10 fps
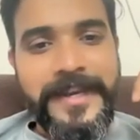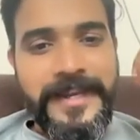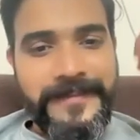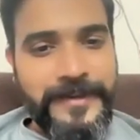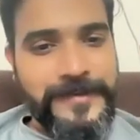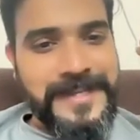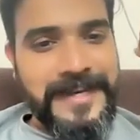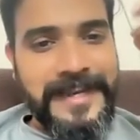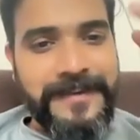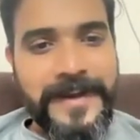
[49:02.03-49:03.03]
Even to sell
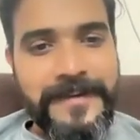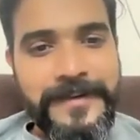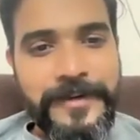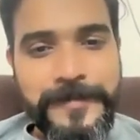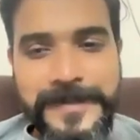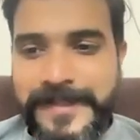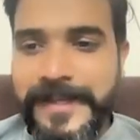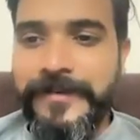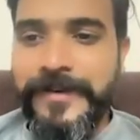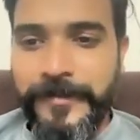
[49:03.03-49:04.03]
like a 500 rupees thing,
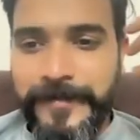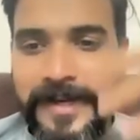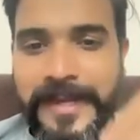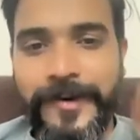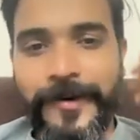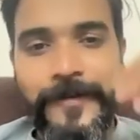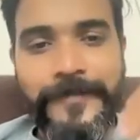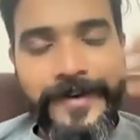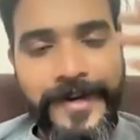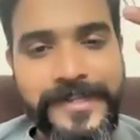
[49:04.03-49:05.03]
you need to build like a lot of
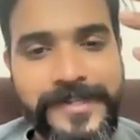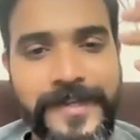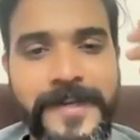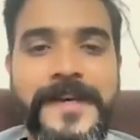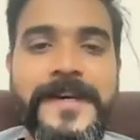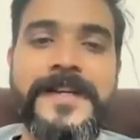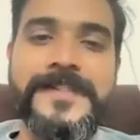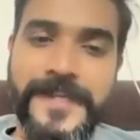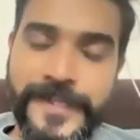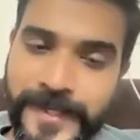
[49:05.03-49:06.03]
trust. In
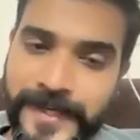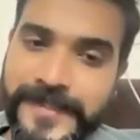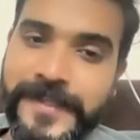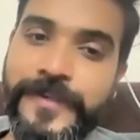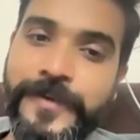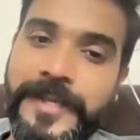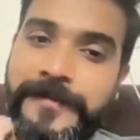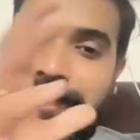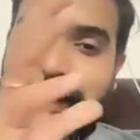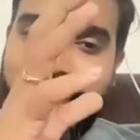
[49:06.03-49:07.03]
such cases, your
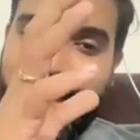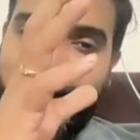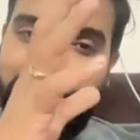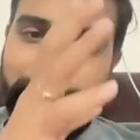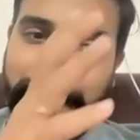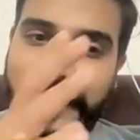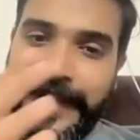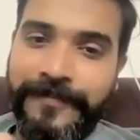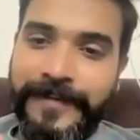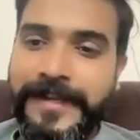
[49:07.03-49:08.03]
emails have to be
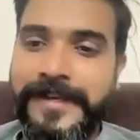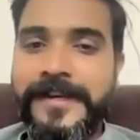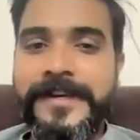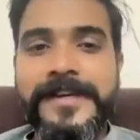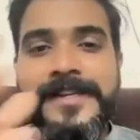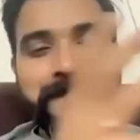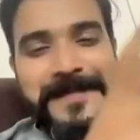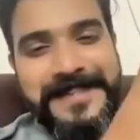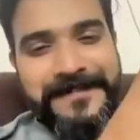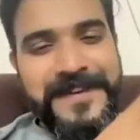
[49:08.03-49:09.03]
like very
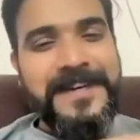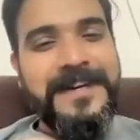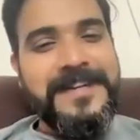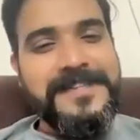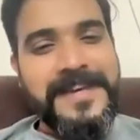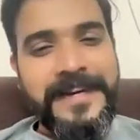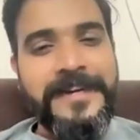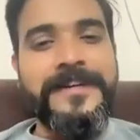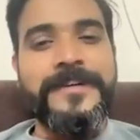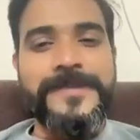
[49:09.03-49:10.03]
specifically
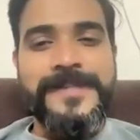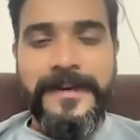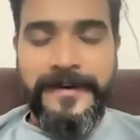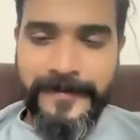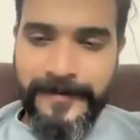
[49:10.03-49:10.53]
designed to sell.